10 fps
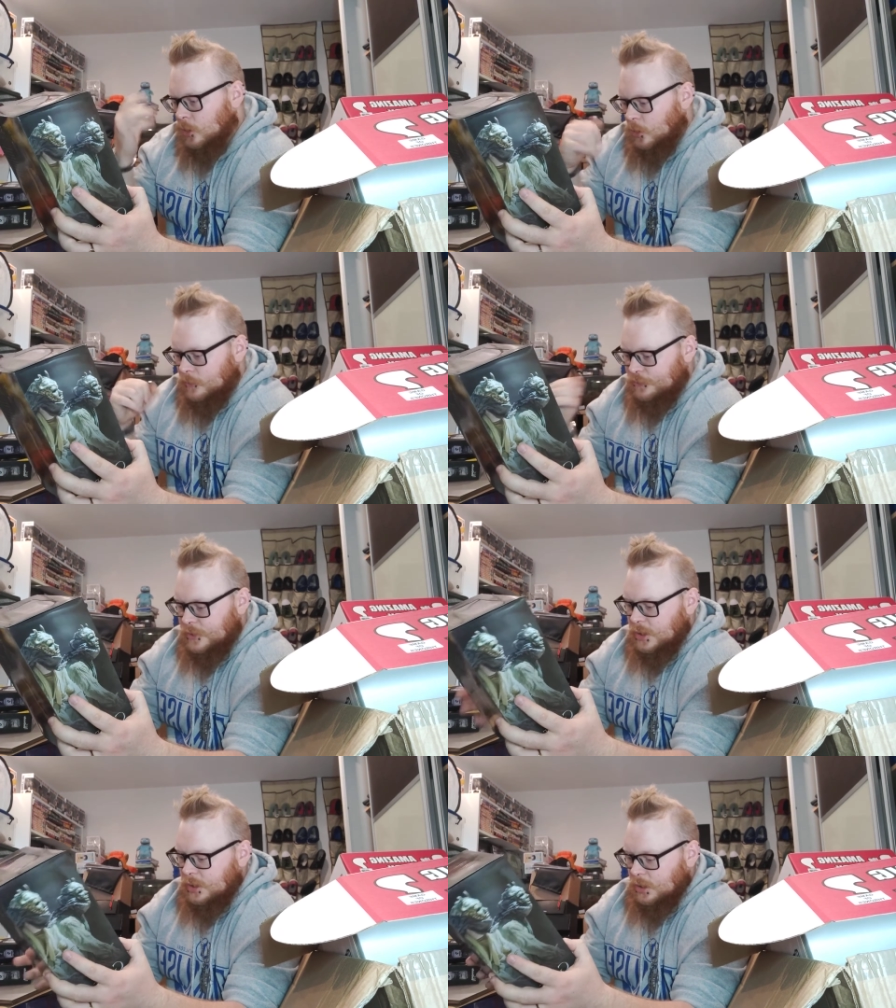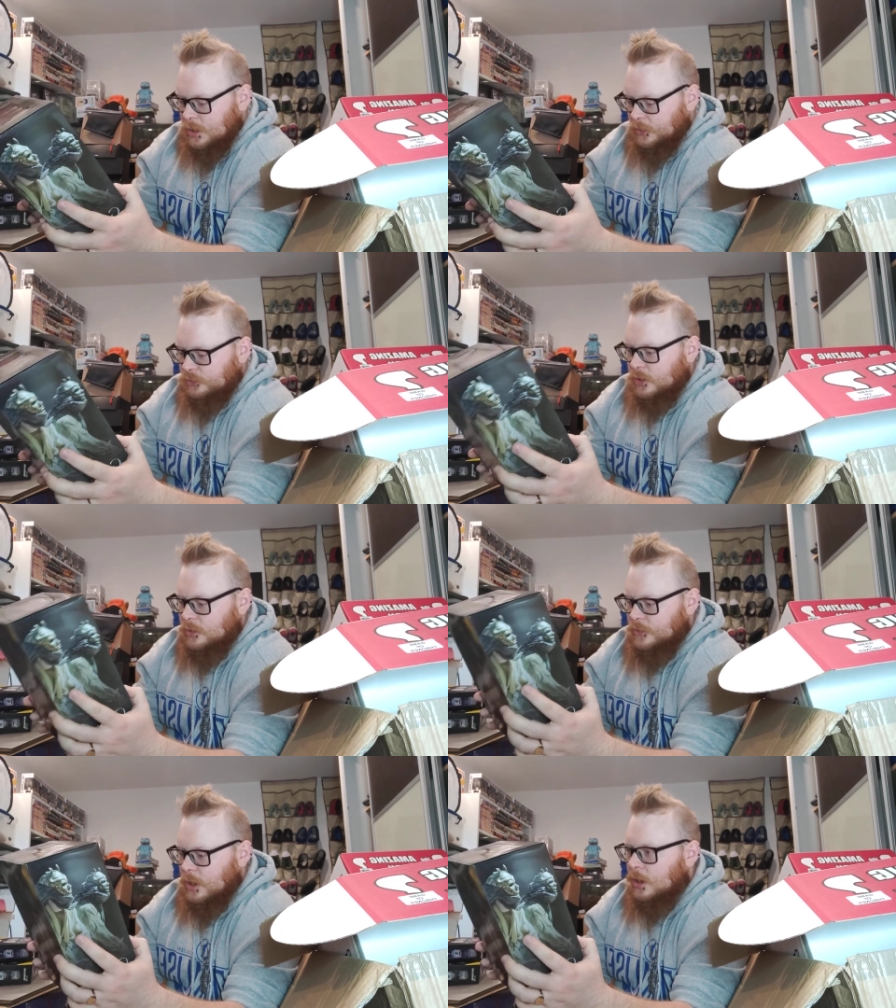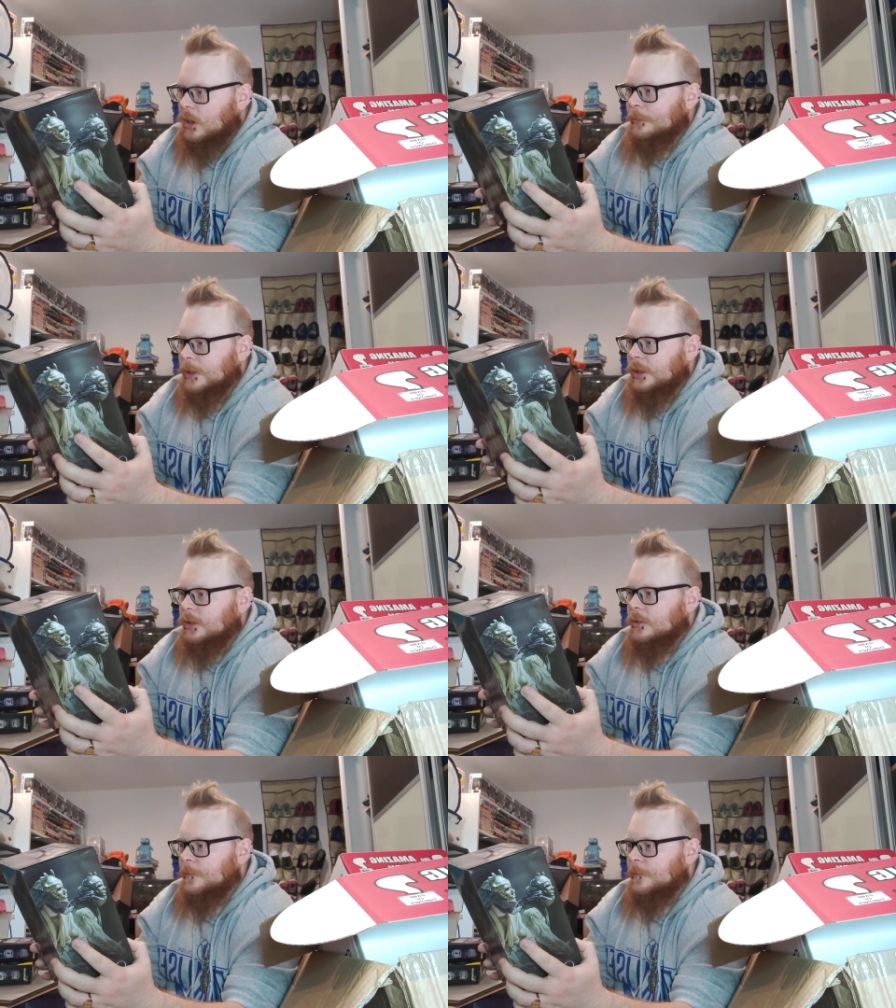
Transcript: of the Son of the Harpy.